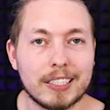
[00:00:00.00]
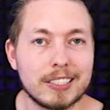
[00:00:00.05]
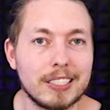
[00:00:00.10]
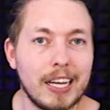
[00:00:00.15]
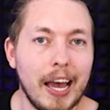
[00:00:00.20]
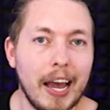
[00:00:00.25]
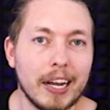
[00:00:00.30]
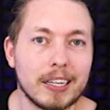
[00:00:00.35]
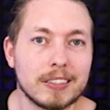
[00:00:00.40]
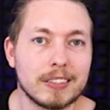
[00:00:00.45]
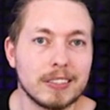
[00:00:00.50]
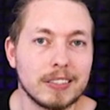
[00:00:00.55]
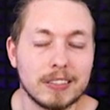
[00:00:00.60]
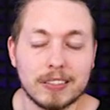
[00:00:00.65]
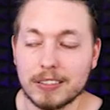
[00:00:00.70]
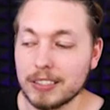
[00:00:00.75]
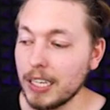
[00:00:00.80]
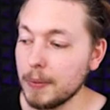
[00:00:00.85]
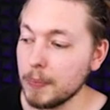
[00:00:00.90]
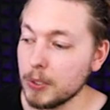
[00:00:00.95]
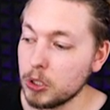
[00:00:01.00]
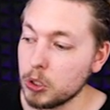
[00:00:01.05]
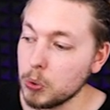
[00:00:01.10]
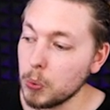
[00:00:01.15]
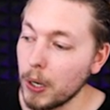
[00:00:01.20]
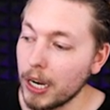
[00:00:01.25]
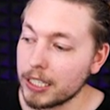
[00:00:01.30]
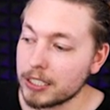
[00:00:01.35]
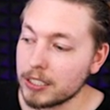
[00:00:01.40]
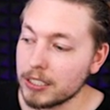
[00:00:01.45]
X axis, and we
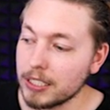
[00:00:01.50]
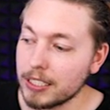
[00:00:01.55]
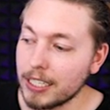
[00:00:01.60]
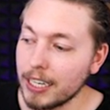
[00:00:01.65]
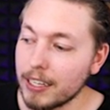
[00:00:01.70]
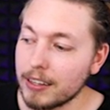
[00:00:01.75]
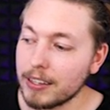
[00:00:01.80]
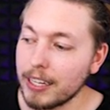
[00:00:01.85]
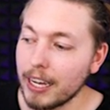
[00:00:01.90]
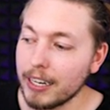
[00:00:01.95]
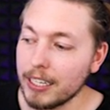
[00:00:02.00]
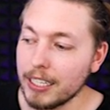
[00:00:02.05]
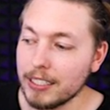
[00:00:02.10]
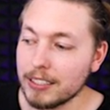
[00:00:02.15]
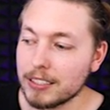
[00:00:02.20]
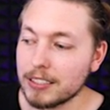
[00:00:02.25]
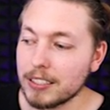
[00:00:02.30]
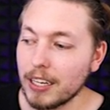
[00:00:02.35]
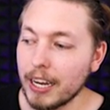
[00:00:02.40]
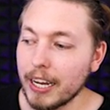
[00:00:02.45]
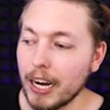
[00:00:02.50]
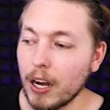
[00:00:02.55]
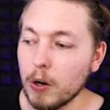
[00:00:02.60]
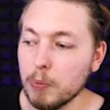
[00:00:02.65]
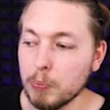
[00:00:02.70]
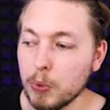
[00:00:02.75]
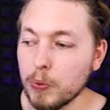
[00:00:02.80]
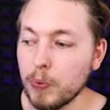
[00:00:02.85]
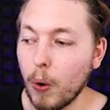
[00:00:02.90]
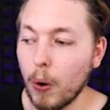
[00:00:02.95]
do actually get that inside
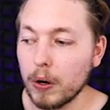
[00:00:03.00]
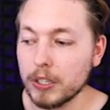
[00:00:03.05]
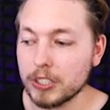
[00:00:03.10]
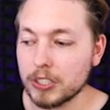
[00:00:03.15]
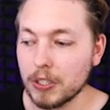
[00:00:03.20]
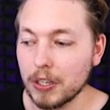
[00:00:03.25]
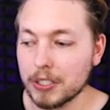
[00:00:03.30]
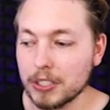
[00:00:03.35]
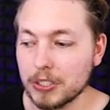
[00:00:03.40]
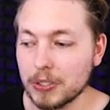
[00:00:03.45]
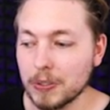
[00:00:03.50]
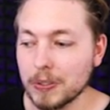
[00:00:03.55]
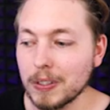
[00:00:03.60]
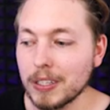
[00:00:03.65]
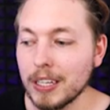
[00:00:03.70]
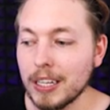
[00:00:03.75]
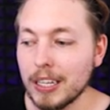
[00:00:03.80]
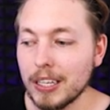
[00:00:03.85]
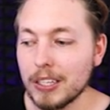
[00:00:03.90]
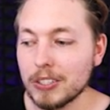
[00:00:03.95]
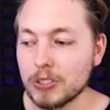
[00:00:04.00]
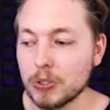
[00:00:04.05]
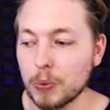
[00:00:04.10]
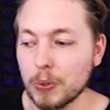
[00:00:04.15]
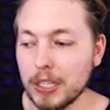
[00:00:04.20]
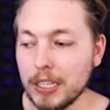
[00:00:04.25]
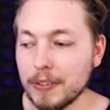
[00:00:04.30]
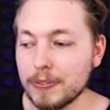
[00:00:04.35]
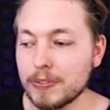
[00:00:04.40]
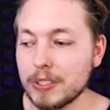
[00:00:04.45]
our move horizontal.
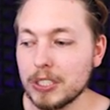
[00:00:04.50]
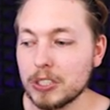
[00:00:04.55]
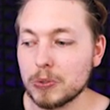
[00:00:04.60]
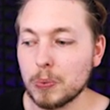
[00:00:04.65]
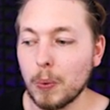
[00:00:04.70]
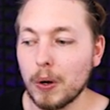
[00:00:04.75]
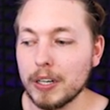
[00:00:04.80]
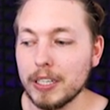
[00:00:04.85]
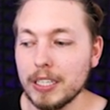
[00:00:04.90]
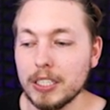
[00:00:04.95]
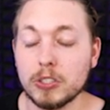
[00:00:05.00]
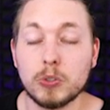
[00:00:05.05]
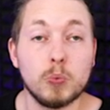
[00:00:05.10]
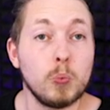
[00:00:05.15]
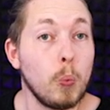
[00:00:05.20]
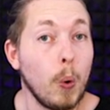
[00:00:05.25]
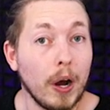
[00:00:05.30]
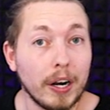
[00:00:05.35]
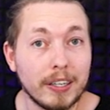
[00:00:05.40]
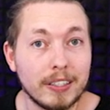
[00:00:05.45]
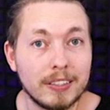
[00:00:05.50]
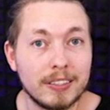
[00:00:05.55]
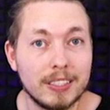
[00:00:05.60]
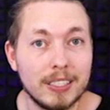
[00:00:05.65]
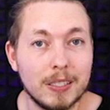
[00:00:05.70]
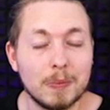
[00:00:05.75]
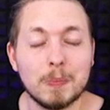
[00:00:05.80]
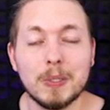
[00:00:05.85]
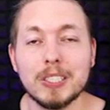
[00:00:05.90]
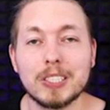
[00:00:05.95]
So if this one is one,
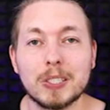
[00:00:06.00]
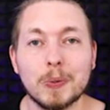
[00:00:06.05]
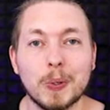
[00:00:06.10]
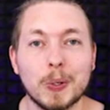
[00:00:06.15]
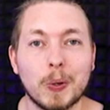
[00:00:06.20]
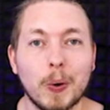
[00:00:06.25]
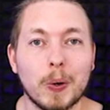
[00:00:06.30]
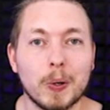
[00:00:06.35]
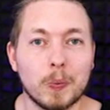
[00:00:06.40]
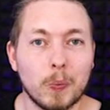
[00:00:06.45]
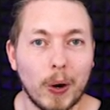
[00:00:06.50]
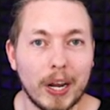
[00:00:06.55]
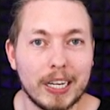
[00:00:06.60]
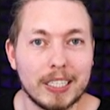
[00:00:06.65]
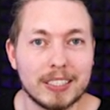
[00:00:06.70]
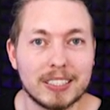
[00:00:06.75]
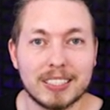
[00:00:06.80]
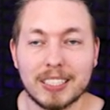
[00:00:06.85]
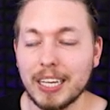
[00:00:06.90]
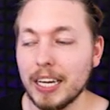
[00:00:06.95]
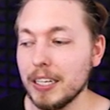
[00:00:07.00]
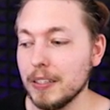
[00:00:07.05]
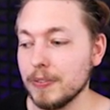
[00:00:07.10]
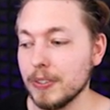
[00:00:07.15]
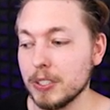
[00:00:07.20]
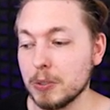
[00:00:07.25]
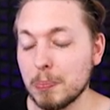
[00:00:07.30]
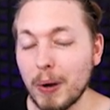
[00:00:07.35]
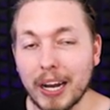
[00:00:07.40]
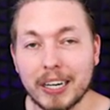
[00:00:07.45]
it means that we're going right, and if
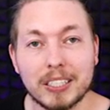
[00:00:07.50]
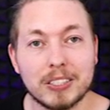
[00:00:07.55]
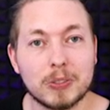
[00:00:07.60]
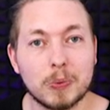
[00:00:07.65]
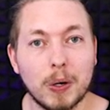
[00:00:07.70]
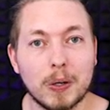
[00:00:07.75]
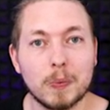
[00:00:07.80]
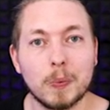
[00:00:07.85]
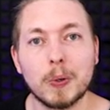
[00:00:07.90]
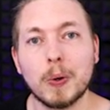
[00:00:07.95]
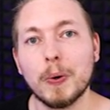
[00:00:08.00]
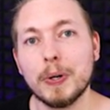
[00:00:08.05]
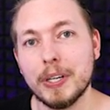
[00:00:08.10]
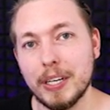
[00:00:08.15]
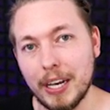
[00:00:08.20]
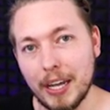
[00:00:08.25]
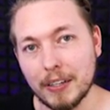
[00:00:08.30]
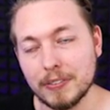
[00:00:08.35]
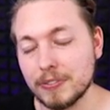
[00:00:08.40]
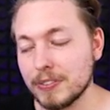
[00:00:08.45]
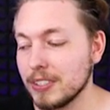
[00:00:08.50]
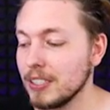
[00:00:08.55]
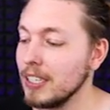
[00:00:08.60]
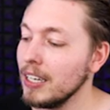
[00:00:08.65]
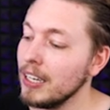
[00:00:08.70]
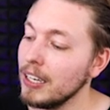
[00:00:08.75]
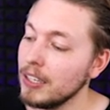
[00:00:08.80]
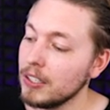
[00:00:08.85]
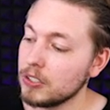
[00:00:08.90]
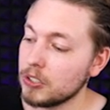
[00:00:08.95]
it's minus one, we're going left.
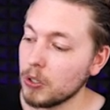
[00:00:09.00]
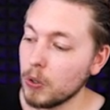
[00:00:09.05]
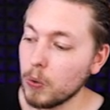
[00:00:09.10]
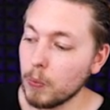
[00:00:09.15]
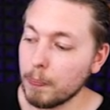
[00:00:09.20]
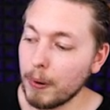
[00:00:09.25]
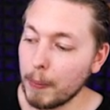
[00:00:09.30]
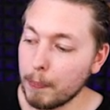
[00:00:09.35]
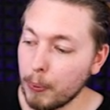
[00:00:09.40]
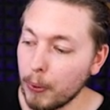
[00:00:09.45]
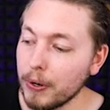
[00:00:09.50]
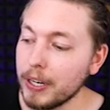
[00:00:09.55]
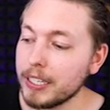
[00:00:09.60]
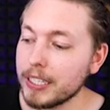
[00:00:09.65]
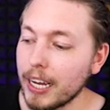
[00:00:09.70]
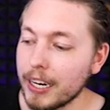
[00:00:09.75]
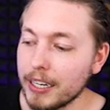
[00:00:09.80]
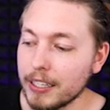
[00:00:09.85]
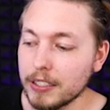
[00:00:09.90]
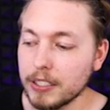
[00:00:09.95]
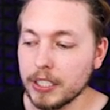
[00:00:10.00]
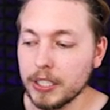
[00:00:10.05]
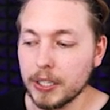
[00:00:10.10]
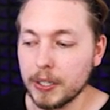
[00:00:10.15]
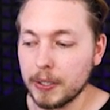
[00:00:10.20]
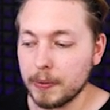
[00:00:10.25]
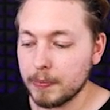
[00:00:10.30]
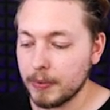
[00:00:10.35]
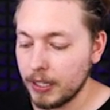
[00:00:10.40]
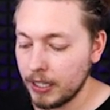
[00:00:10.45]
So by putting that in
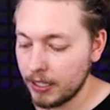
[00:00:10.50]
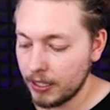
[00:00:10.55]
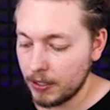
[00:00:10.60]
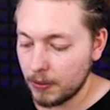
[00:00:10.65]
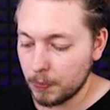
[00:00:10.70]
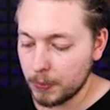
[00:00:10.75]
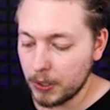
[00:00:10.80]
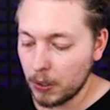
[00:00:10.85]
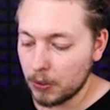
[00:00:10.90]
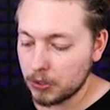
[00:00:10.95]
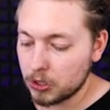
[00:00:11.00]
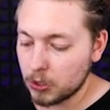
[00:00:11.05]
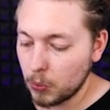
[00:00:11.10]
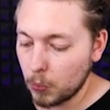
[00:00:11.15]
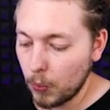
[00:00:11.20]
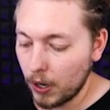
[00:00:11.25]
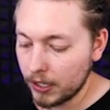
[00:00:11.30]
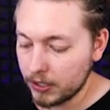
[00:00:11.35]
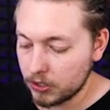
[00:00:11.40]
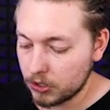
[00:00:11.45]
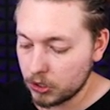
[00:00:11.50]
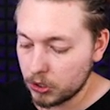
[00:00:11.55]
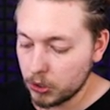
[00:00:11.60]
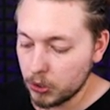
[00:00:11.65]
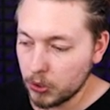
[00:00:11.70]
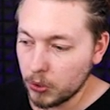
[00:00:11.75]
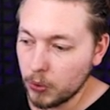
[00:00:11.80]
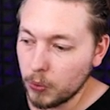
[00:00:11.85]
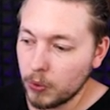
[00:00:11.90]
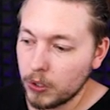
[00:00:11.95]
here, we also want
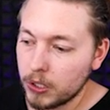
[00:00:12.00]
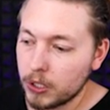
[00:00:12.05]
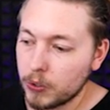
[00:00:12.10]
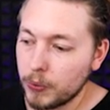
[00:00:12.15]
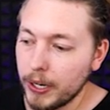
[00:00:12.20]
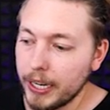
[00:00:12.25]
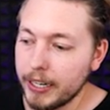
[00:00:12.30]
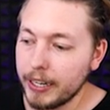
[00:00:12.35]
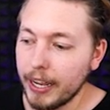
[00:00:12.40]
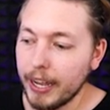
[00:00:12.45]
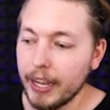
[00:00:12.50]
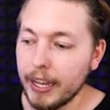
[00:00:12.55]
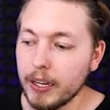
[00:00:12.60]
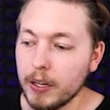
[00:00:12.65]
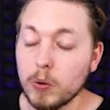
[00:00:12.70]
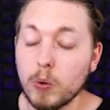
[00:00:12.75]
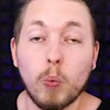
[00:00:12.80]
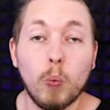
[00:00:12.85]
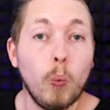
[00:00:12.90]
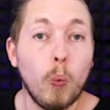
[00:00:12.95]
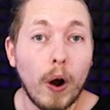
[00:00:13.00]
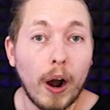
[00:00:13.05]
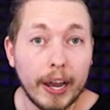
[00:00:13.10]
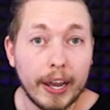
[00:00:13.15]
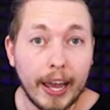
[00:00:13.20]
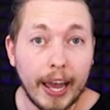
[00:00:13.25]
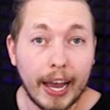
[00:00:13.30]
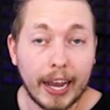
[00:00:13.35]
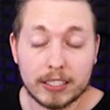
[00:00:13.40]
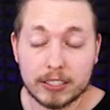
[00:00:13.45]
to create a
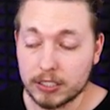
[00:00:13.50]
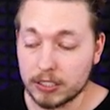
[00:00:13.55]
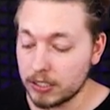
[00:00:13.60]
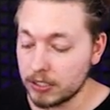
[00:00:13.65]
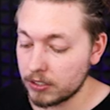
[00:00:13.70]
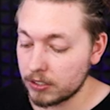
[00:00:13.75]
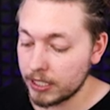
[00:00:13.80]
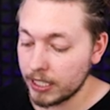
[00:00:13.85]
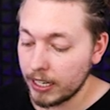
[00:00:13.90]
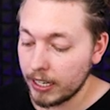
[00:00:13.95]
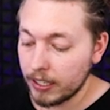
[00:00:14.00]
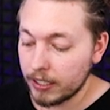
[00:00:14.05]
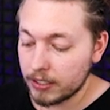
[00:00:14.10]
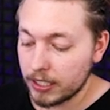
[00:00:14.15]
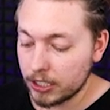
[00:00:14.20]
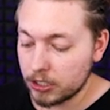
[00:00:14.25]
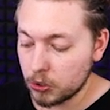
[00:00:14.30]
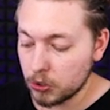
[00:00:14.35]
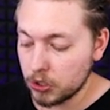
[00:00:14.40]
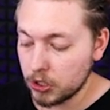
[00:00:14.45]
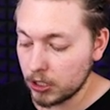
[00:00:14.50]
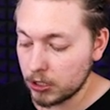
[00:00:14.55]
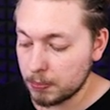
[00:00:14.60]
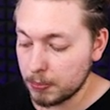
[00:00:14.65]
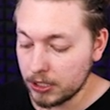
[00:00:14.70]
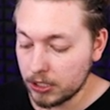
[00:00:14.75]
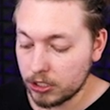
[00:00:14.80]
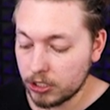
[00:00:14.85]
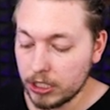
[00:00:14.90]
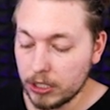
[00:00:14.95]
Y axis. That should
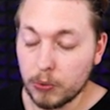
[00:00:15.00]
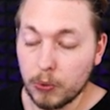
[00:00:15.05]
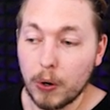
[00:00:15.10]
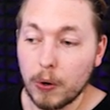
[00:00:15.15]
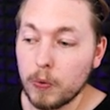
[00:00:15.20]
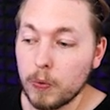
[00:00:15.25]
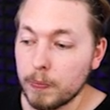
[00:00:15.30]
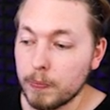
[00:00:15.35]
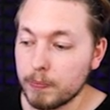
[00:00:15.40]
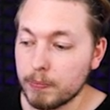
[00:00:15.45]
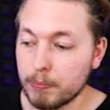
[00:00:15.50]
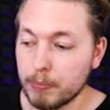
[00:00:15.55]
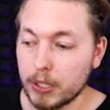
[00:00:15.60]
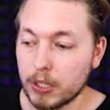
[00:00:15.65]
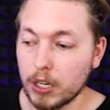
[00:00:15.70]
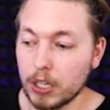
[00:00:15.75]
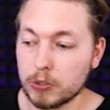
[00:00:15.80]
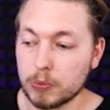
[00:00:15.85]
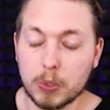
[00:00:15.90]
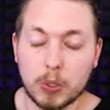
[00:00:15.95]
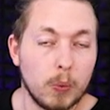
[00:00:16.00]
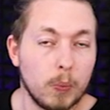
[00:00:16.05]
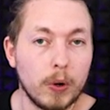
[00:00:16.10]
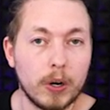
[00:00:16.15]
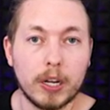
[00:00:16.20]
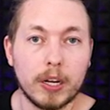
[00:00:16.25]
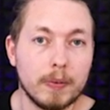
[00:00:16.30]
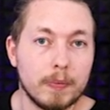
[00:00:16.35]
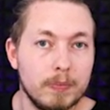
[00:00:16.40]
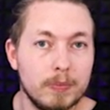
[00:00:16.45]
just be zero because we don't
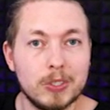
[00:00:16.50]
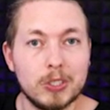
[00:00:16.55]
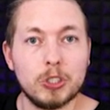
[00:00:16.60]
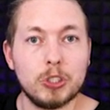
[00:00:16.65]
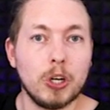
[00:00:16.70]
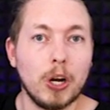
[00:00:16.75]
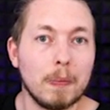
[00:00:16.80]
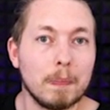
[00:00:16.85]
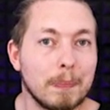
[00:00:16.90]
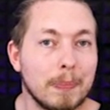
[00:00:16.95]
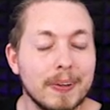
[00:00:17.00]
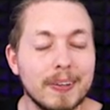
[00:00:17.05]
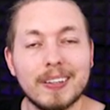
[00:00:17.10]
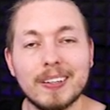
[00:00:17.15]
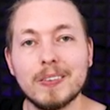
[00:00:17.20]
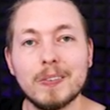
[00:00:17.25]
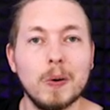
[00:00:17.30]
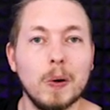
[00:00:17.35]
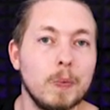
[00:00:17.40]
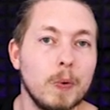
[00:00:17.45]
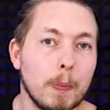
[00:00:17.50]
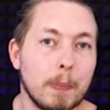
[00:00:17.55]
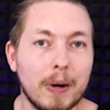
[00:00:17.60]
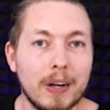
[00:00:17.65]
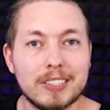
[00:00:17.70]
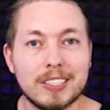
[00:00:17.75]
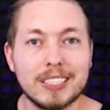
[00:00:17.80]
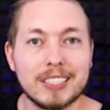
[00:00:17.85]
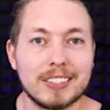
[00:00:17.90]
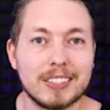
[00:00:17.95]
want to jump when we're
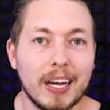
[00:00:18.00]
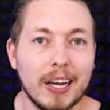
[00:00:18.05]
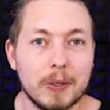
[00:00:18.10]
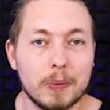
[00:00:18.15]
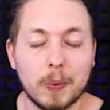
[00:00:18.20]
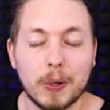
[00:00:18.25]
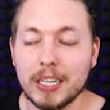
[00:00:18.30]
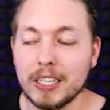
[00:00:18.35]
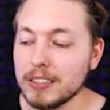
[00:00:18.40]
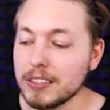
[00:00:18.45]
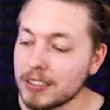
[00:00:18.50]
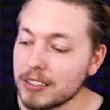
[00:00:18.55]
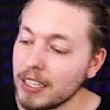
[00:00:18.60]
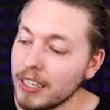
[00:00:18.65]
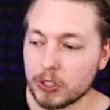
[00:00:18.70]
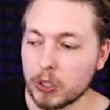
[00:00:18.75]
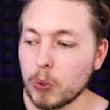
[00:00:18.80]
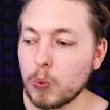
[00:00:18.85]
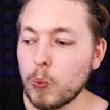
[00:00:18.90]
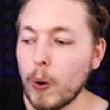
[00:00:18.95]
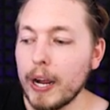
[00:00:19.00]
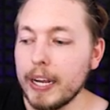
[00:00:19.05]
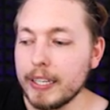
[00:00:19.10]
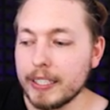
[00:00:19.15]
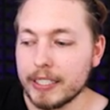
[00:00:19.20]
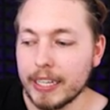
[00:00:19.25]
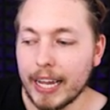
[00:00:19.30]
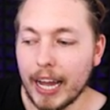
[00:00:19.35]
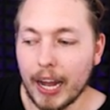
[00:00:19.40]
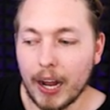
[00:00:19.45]
pressing sideways. So
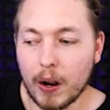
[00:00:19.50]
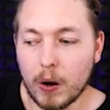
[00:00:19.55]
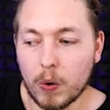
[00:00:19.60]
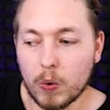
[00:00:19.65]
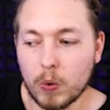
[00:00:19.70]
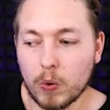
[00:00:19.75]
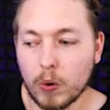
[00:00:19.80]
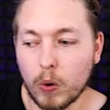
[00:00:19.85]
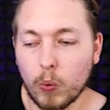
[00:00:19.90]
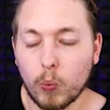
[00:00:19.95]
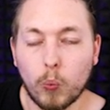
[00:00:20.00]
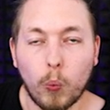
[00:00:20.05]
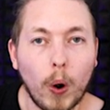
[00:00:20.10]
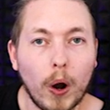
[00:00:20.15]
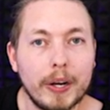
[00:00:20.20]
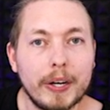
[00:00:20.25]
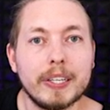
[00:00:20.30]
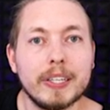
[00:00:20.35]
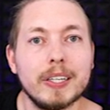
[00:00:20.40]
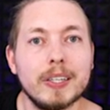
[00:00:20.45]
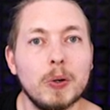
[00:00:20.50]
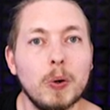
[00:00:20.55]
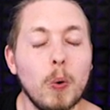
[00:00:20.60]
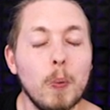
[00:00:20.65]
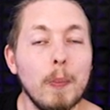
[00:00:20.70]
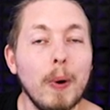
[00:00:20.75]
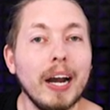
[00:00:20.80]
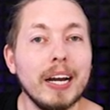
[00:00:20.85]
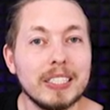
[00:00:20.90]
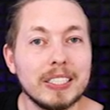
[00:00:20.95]
right now, one
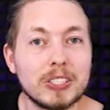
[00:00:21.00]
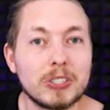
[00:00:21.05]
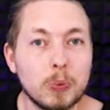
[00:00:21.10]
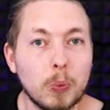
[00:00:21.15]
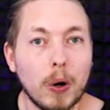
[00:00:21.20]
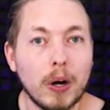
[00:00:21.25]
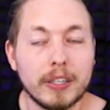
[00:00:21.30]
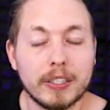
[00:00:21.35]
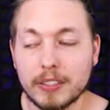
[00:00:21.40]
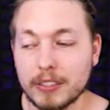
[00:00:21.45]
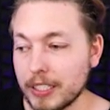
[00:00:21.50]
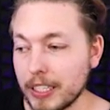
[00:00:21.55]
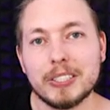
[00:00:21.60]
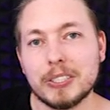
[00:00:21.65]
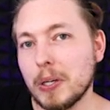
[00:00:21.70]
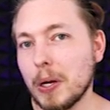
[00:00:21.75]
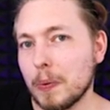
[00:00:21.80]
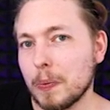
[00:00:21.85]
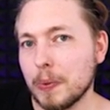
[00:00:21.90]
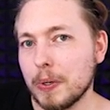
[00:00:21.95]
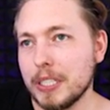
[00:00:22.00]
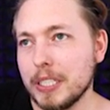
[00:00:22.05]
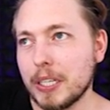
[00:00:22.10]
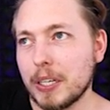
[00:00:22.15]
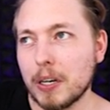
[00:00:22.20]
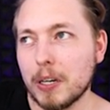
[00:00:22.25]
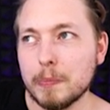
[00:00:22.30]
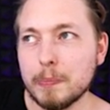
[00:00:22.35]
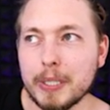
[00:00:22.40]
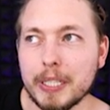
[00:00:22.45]
or minus one is not really
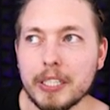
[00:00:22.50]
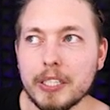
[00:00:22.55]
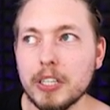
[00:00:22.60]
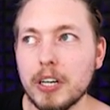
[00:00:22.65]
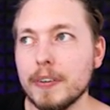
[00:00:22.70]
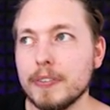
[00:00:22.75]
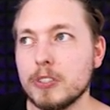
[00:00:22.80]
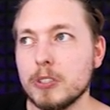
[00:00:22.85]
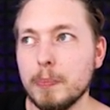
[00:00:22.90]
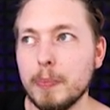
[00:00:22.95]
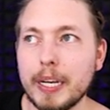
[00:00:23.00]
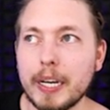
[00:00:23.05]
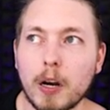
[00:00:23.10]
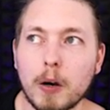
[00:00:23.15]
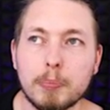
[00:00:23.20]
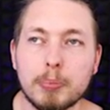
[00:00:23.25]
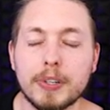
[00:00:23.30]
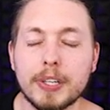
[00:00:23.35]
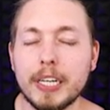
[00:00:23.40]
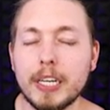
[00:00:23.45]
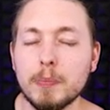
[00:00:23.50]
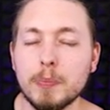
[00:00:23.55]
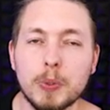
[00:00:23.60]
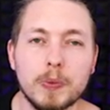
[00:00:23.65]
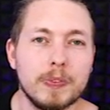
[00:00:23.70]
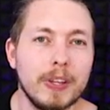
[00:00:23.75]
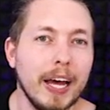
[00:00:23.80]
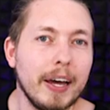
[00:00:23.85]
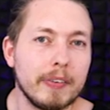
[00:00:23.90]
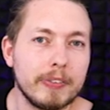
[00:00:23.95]
gonna be enough to make our player
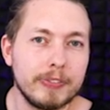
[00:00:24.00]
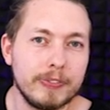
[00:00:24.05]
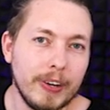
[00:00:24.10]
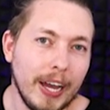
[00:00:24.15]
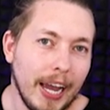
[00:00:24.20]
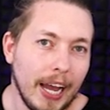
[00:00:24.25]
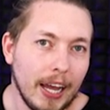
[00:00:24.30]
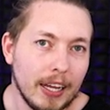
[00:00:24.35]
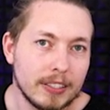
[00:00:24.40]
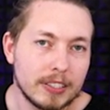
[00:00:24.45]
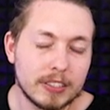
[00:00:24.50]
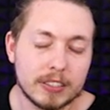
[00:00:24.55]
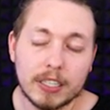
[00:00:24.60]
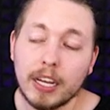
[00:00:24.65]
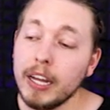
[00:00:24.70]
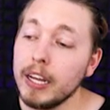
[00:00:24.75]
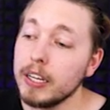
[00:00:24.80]
move that fast.